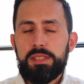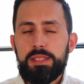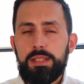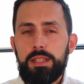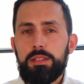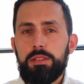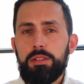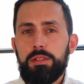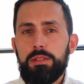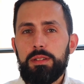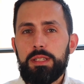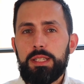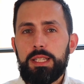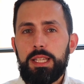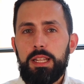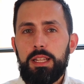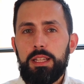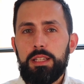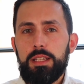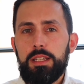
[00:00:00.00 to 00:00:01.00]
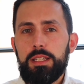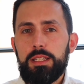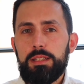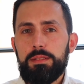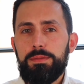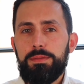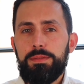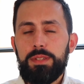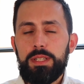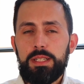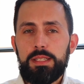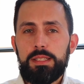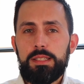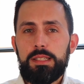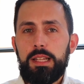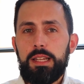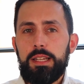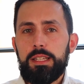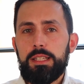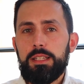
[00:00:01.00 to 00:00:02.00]
sector in Canada, it feels
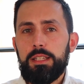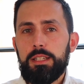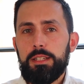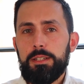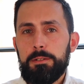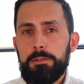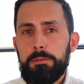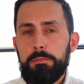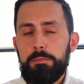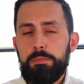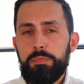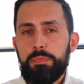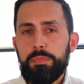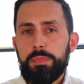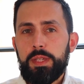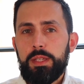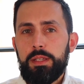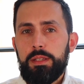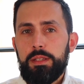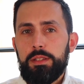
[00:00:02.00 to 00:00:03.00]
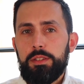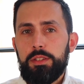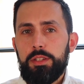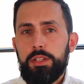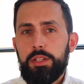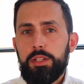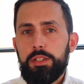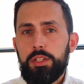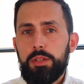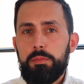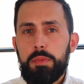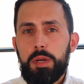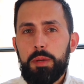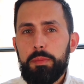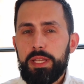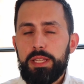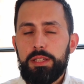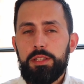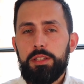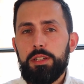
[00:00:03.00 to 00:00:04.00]
like the
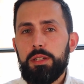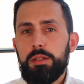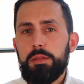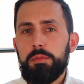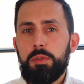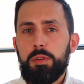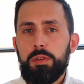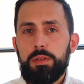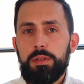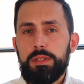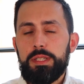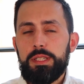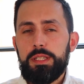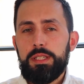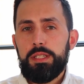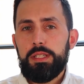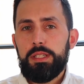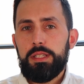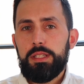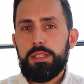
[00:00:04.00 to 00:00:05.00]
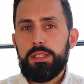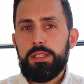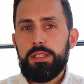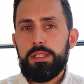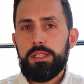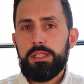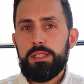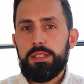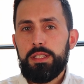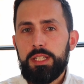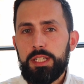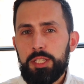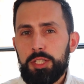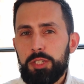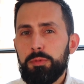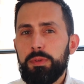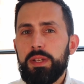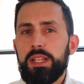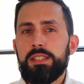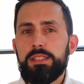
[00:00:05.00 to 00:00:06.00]
momentum or the
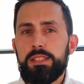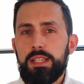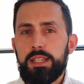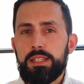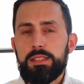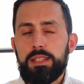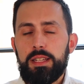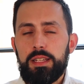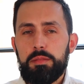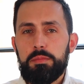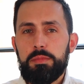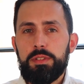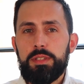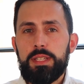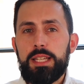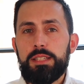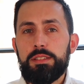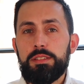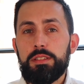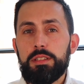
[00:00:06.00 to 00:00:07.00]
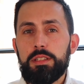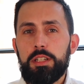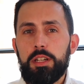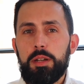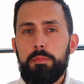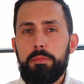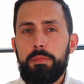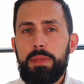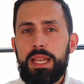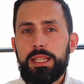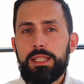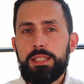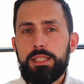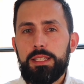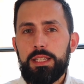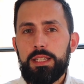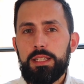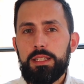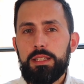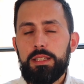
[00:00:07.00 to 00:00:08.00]
interest, the excitement hasn't come back
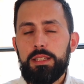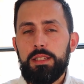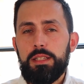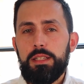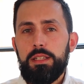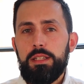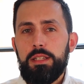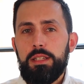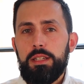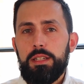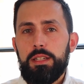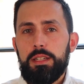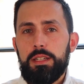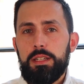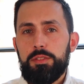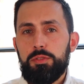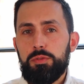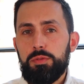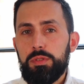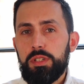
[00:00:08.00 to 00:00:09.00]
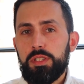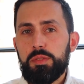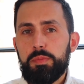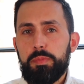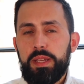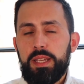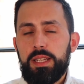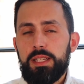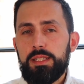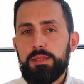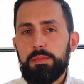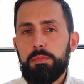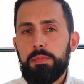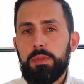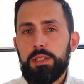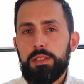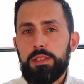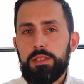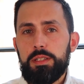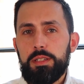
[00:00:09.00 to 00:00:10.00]
yet to the space,
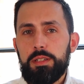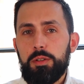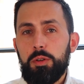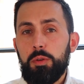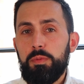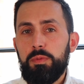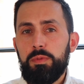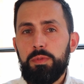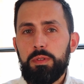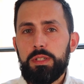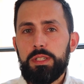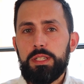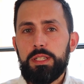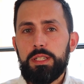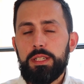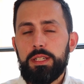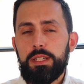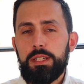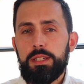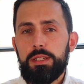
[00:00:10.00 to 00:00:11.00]
but hopefully